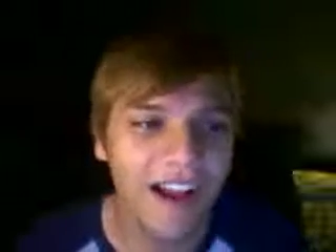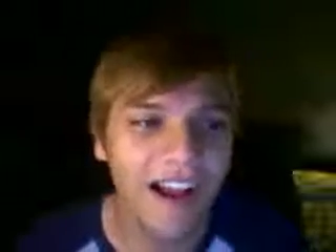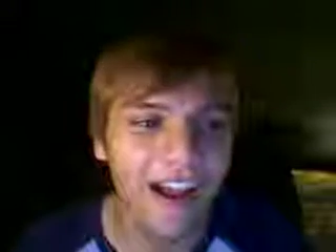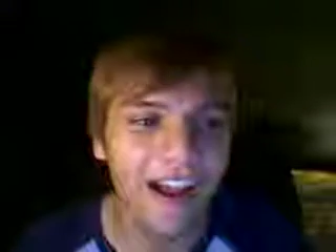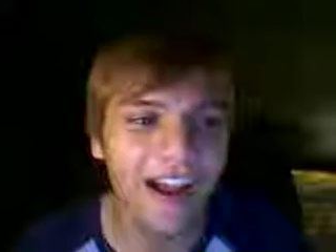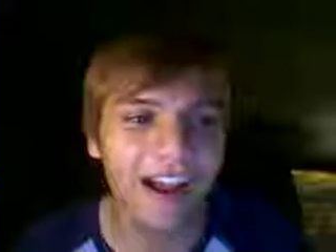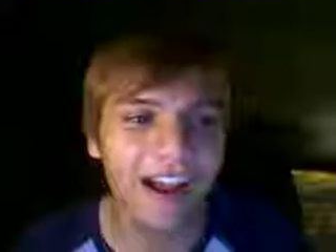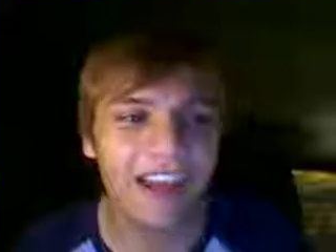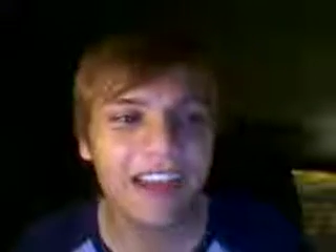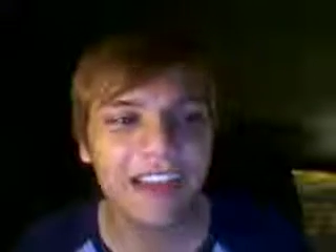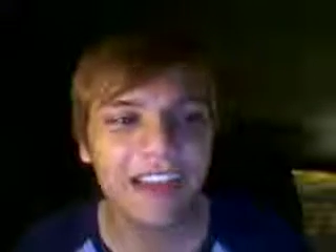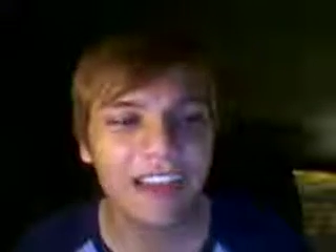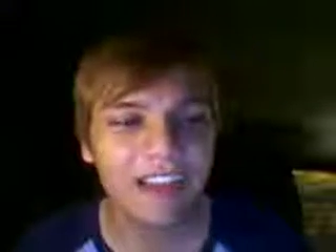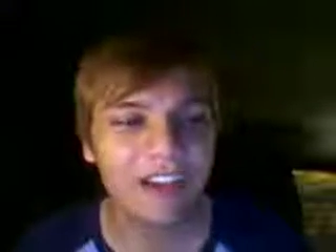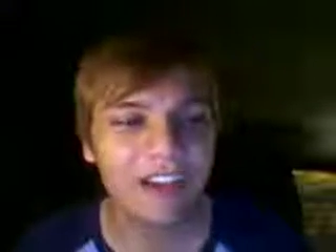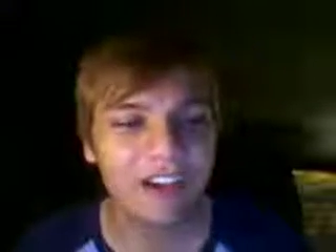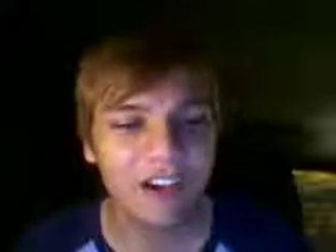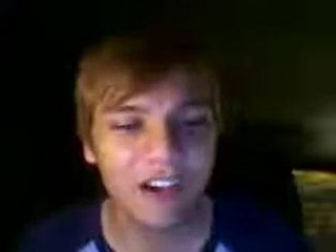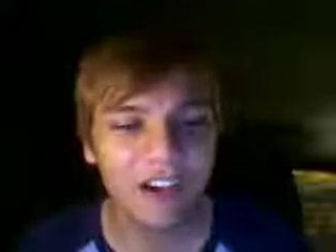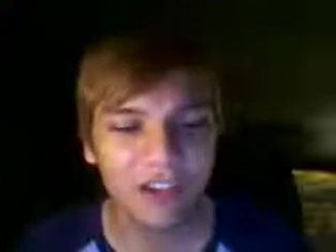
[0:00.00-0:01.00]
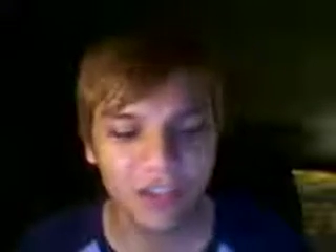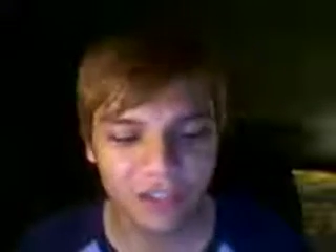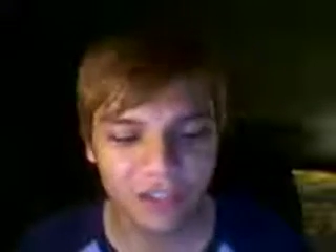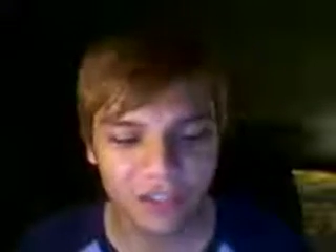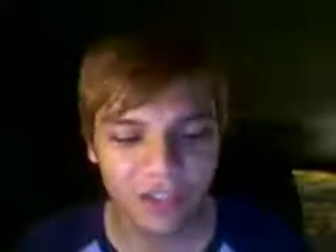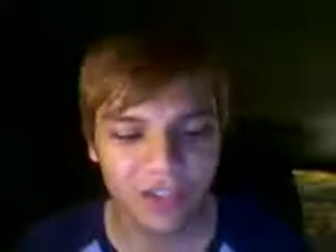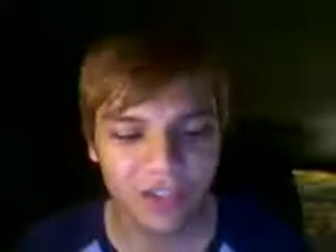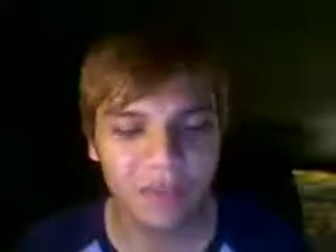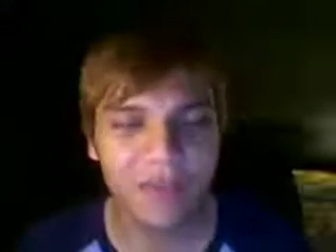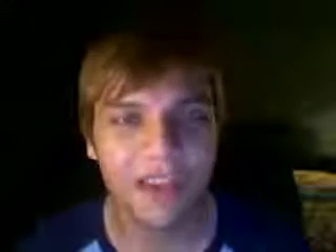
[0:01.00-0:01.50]
I
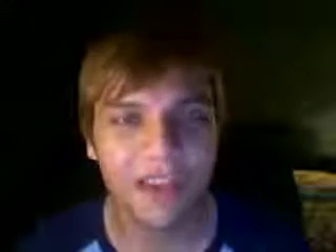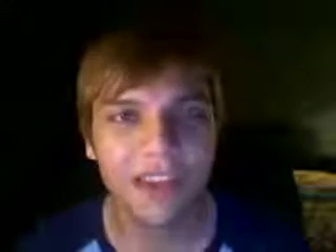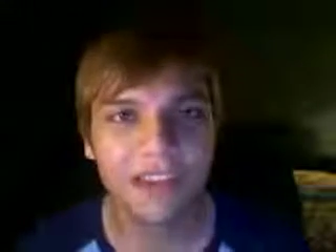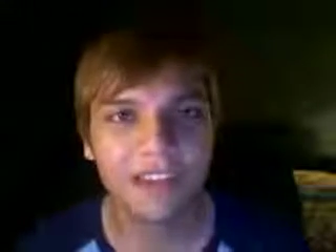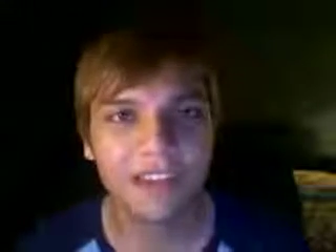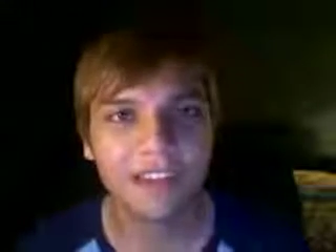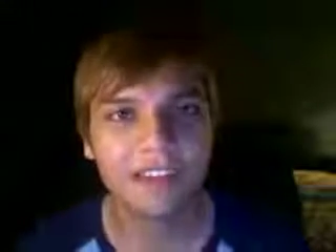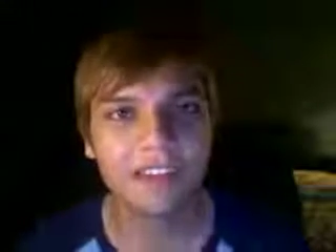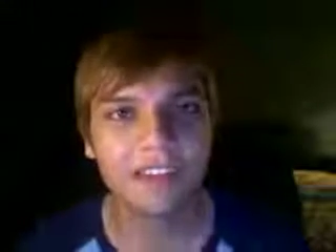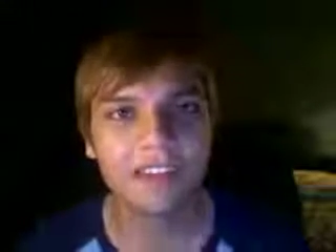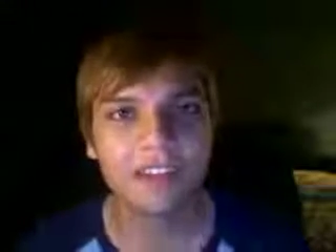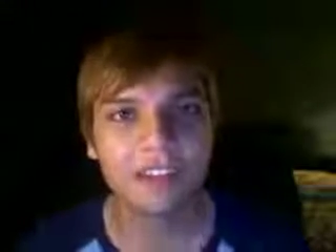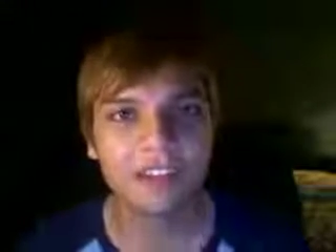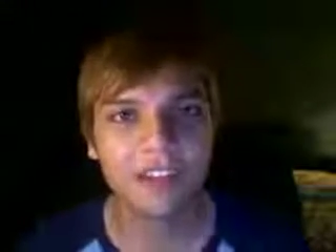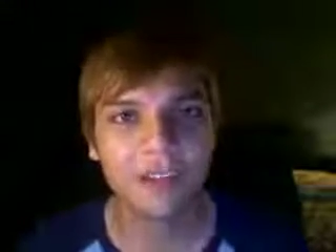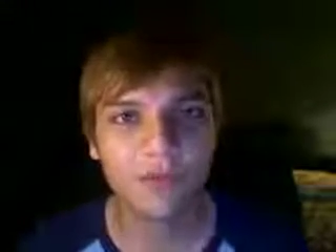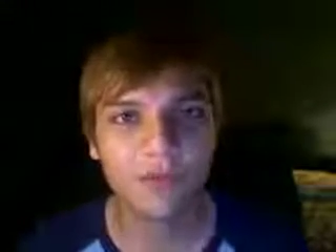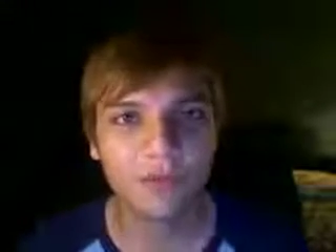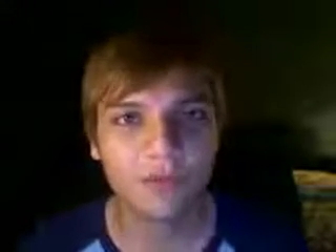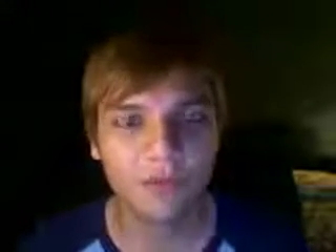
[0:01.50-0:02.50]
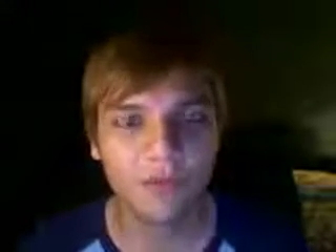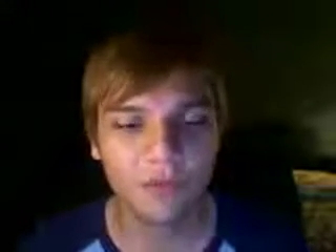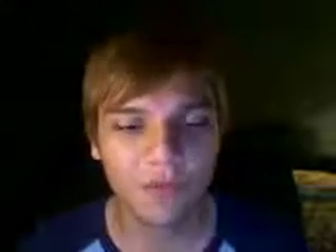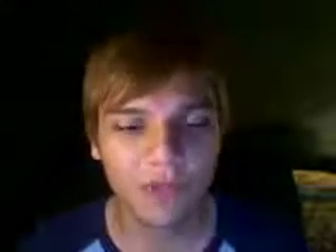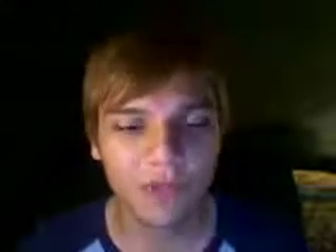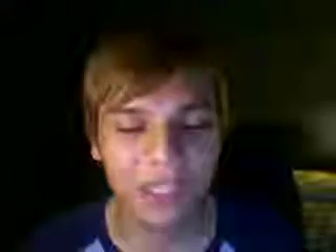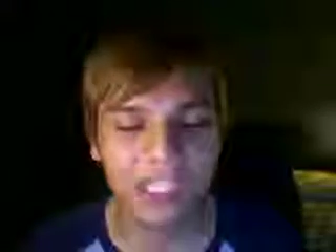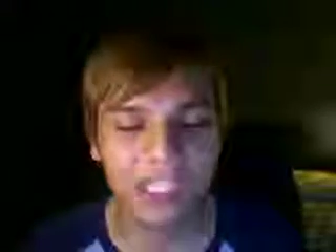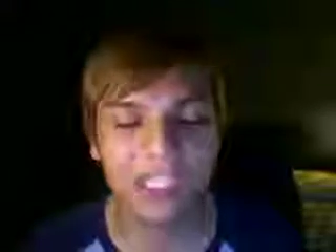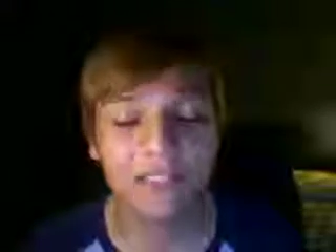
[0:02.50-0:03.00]
also met some
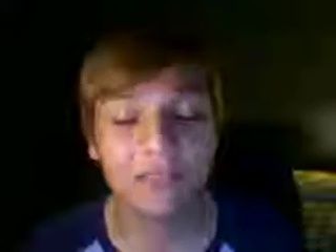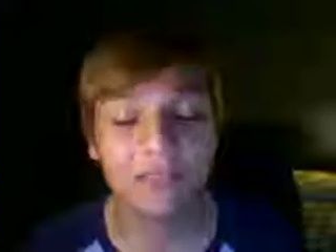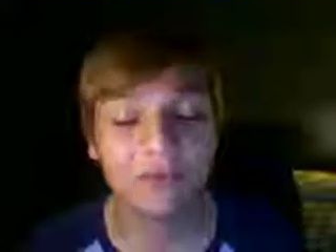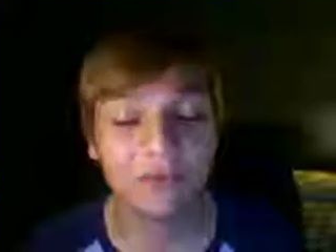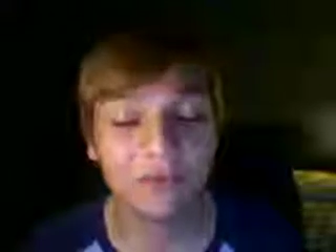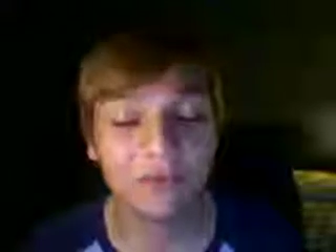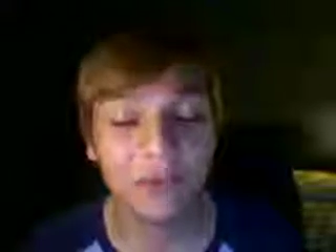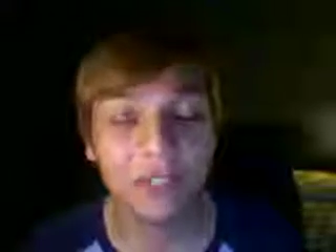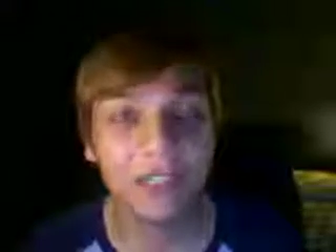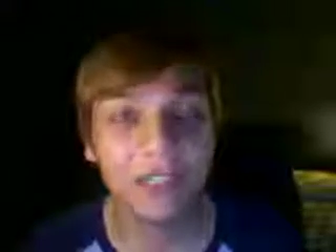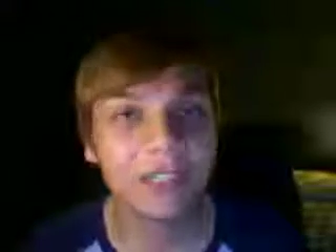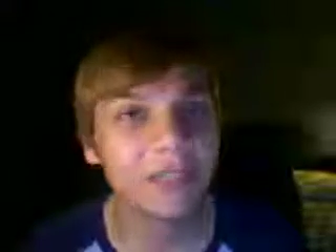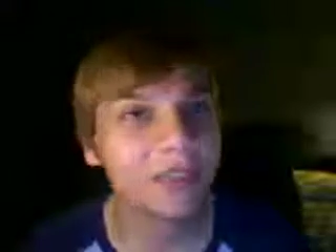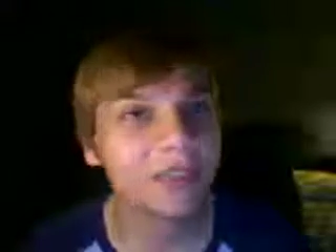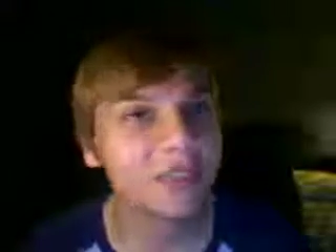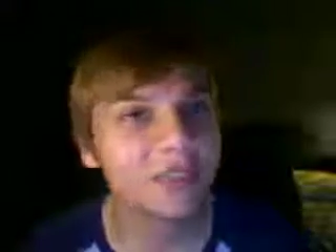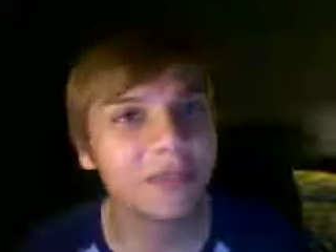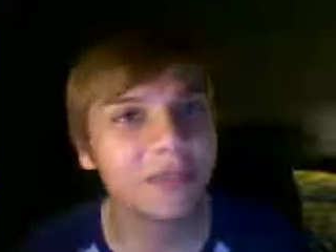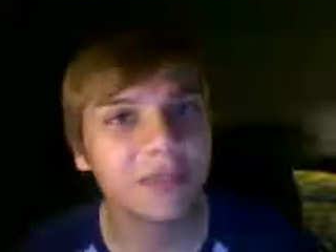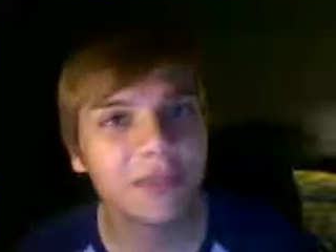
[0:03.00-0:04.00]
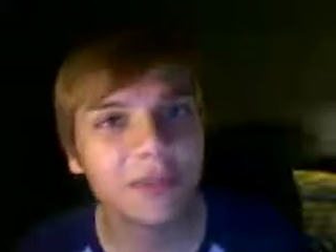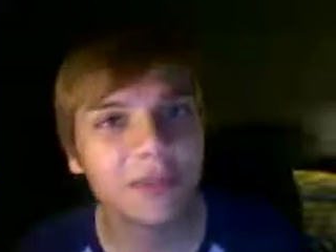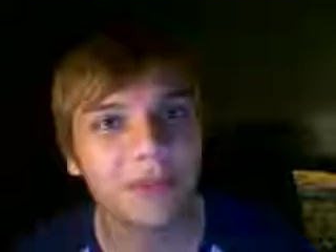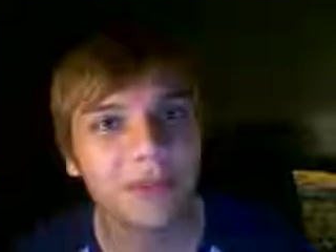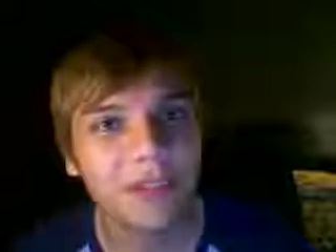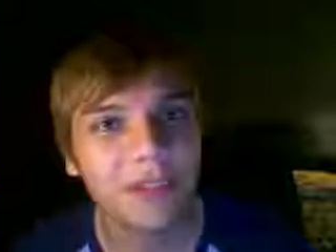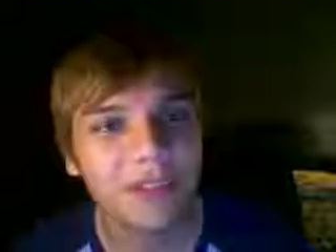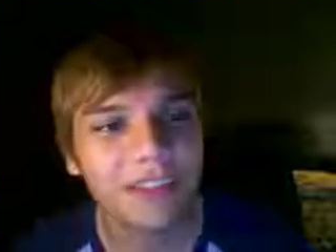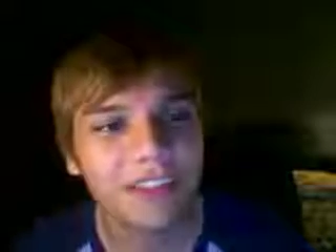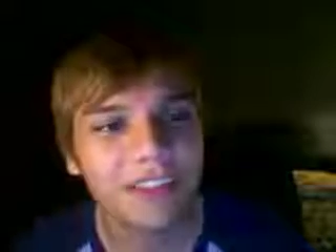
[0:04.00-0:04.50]
really interesting
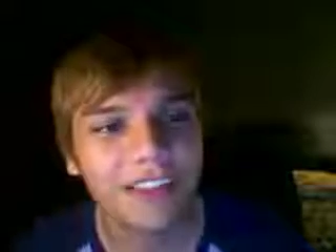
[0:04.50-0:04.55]
people.